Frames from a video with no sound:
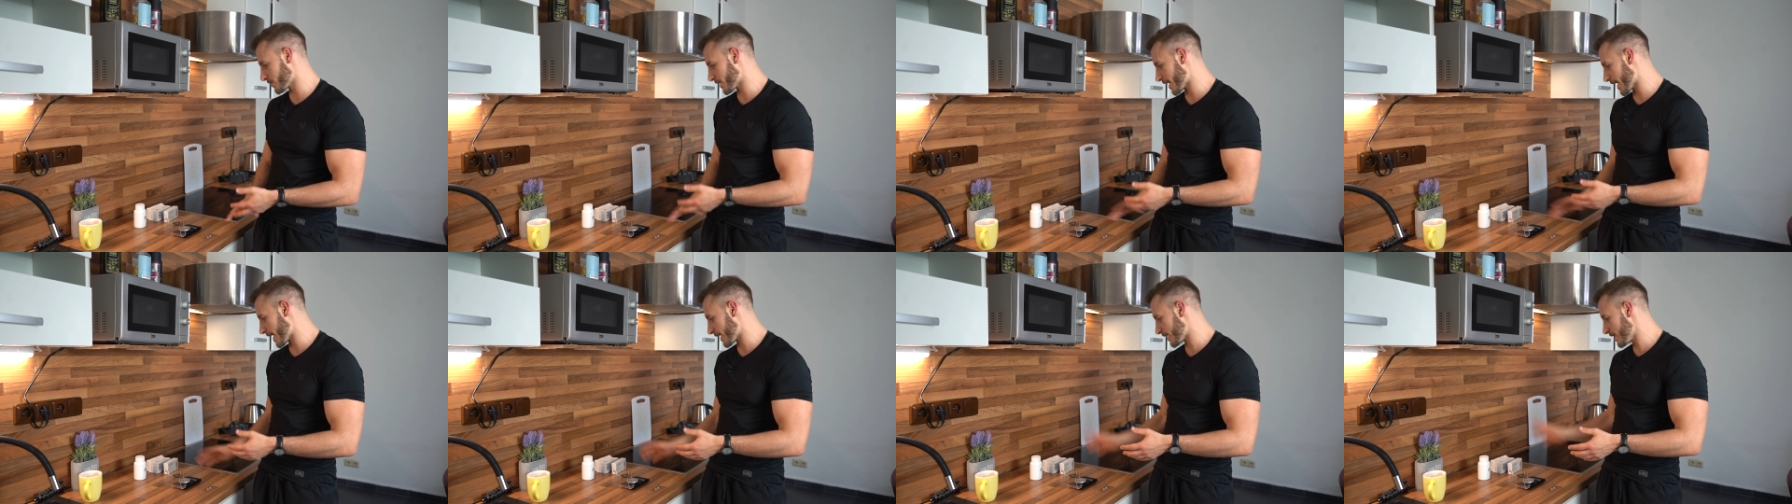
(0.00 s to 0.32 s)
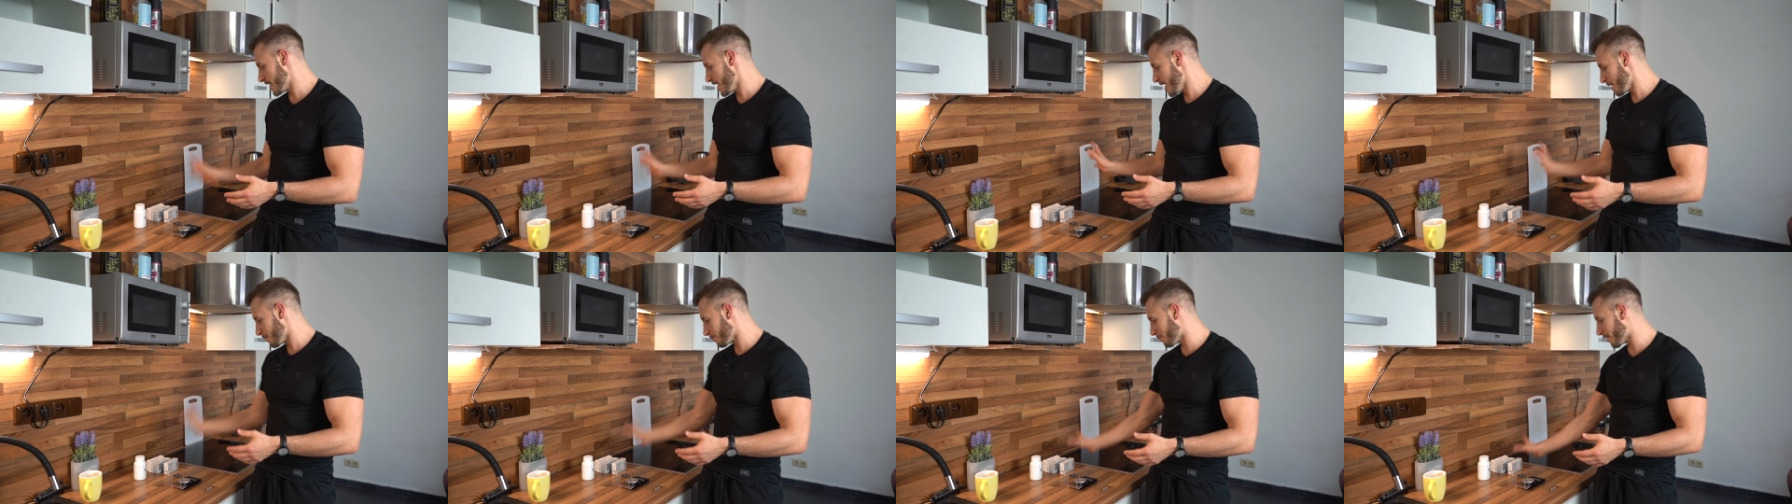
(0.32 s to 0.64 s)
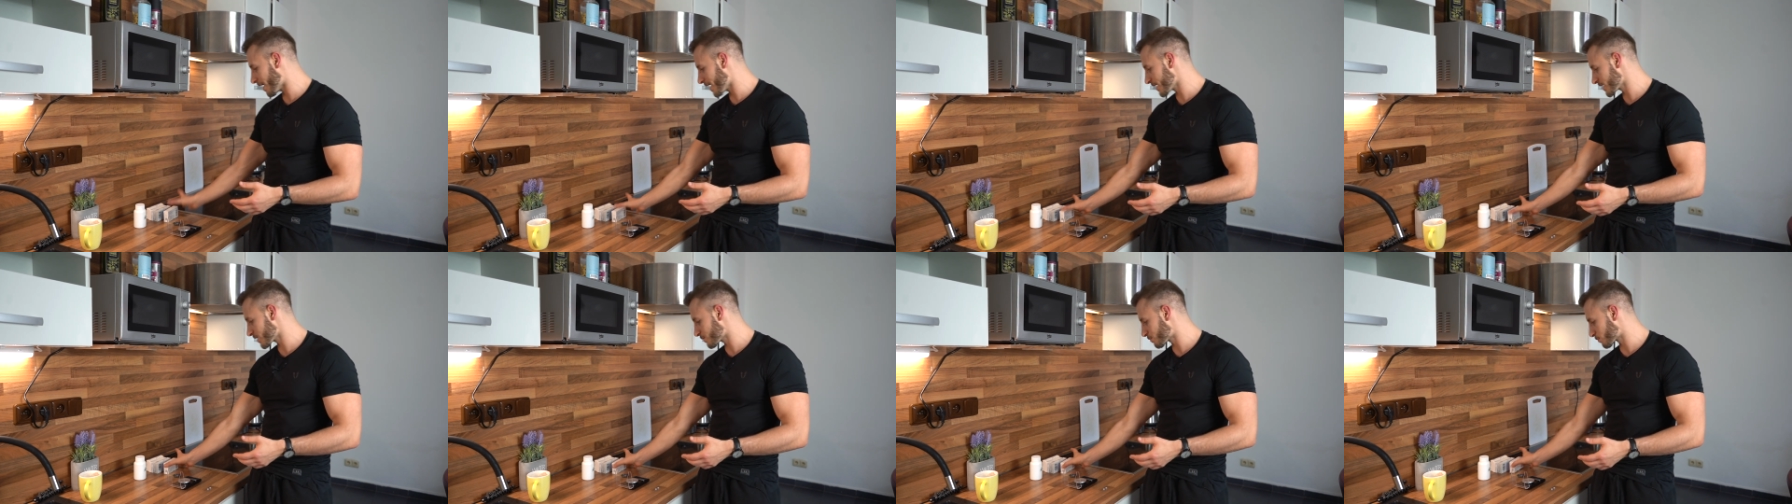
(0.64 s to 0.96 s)
then
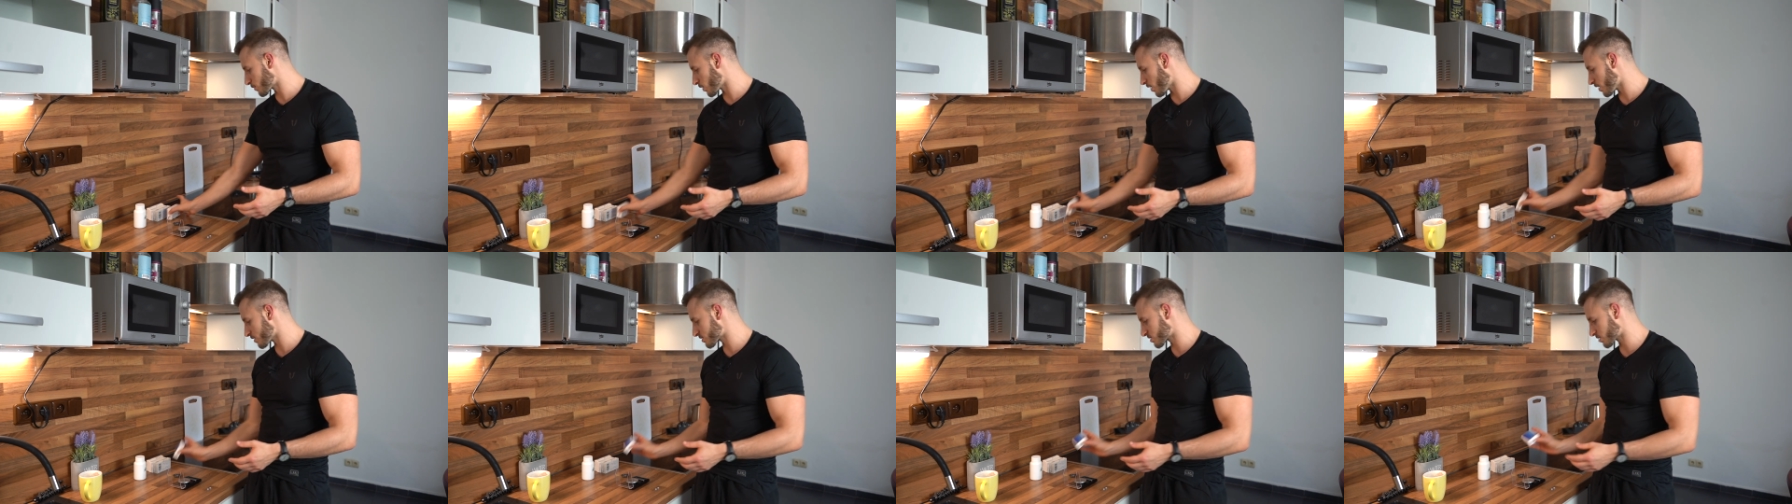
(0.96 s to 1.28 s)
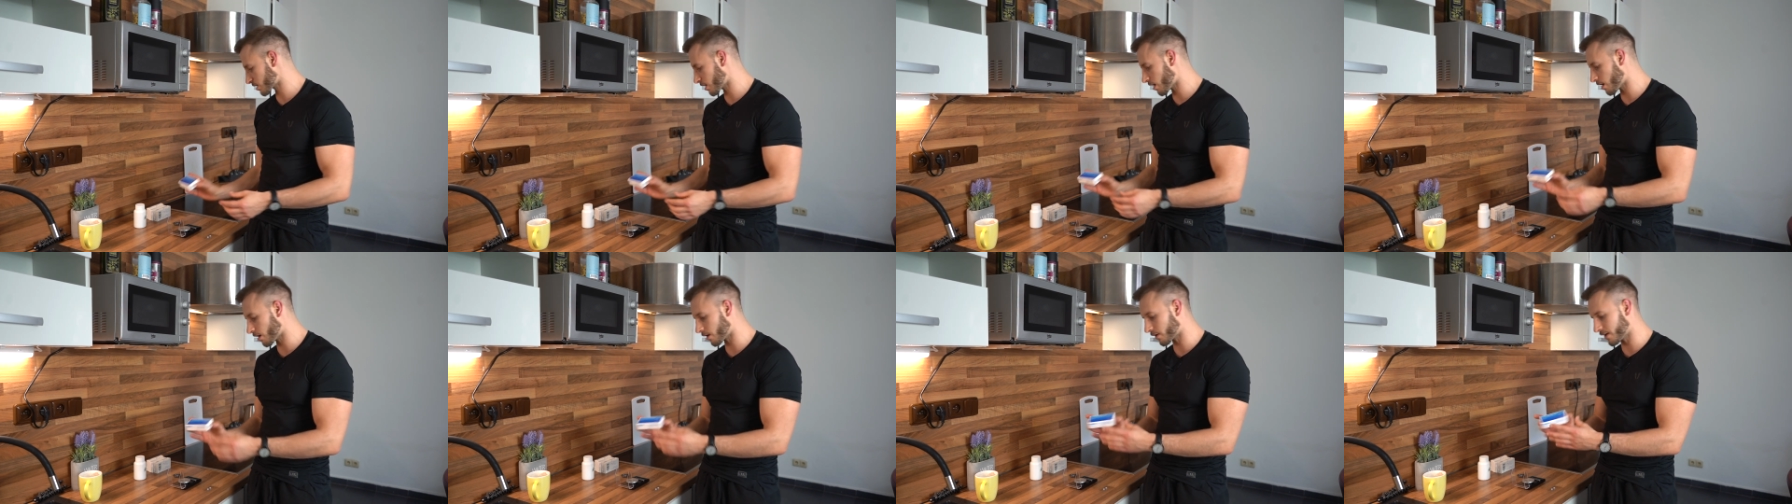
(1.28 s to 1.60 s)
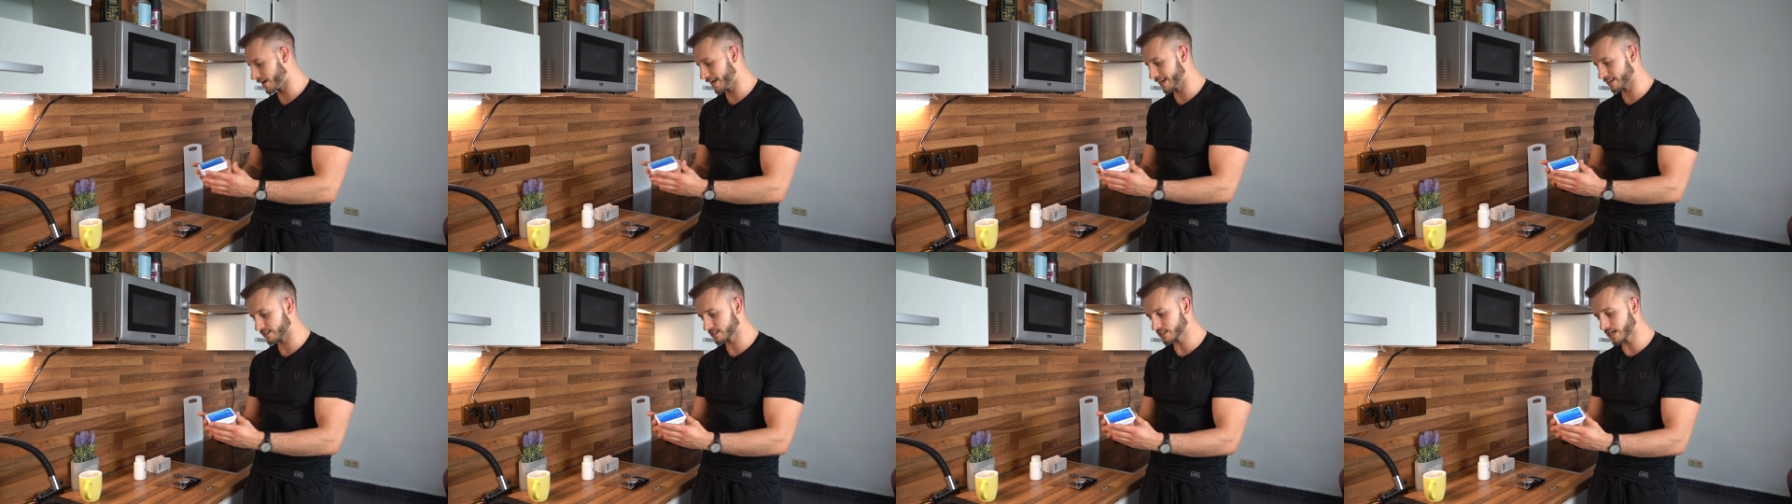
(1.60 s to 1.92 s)
buying
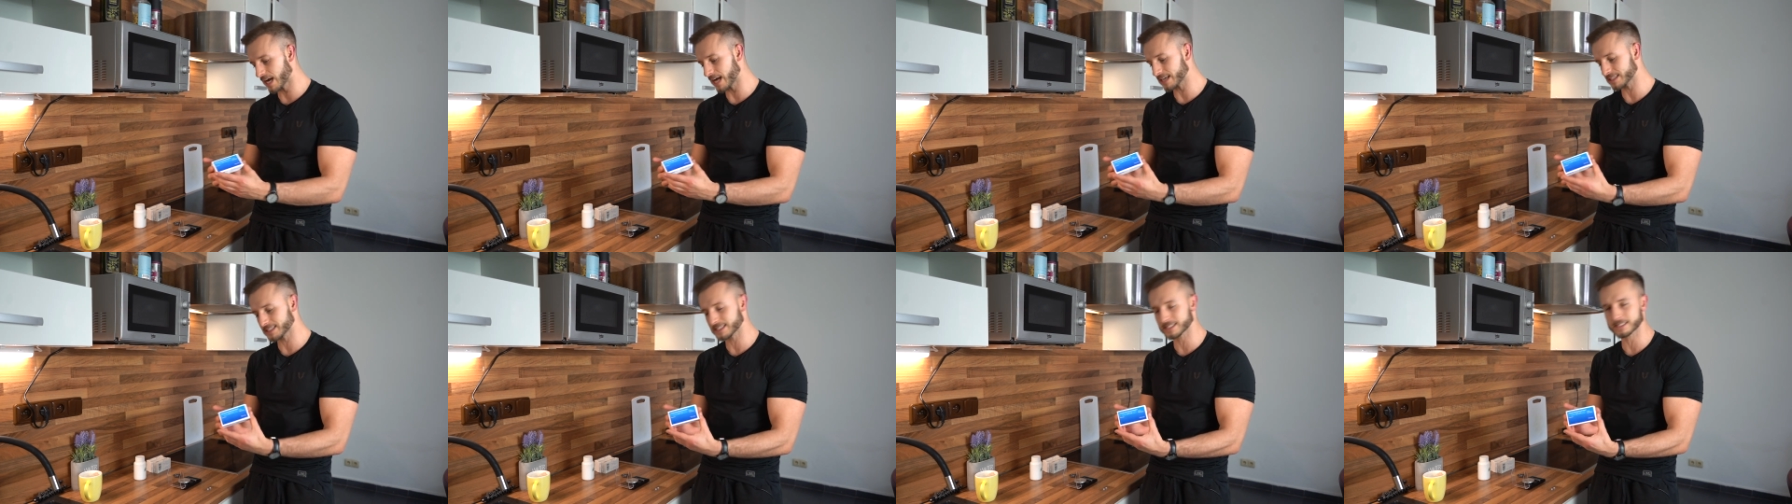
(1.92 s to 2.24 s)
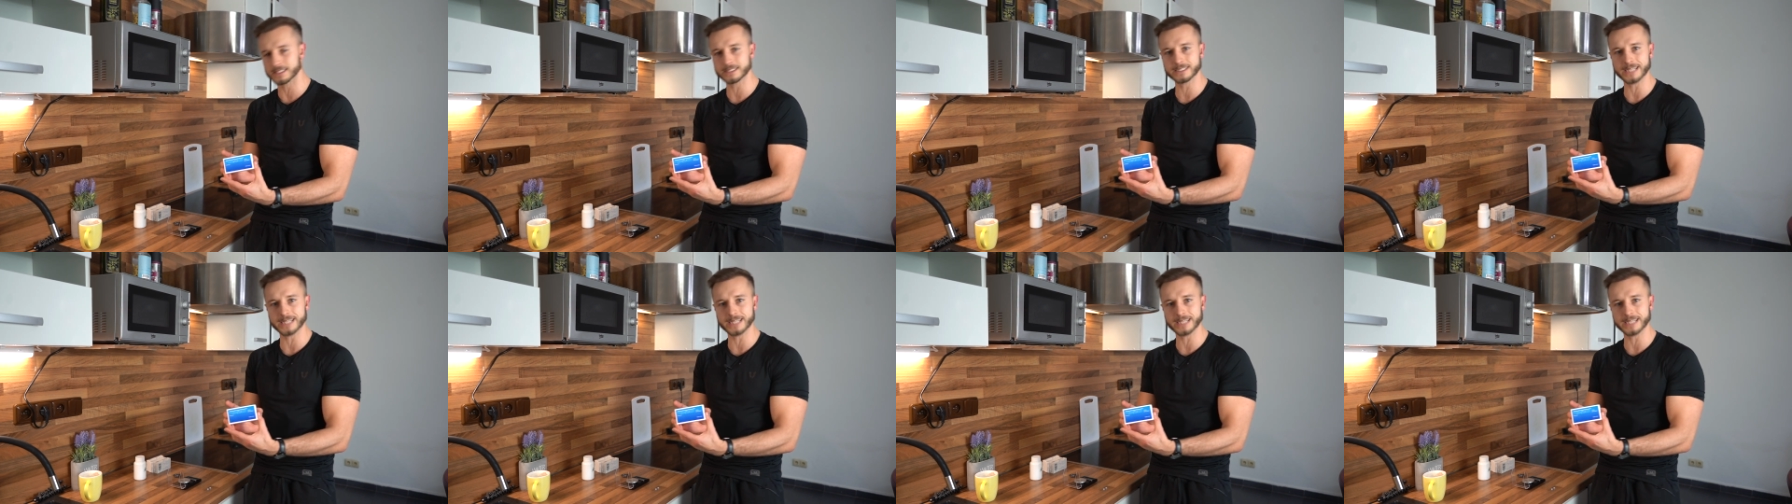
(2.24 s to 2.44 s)
Proscar and cutting the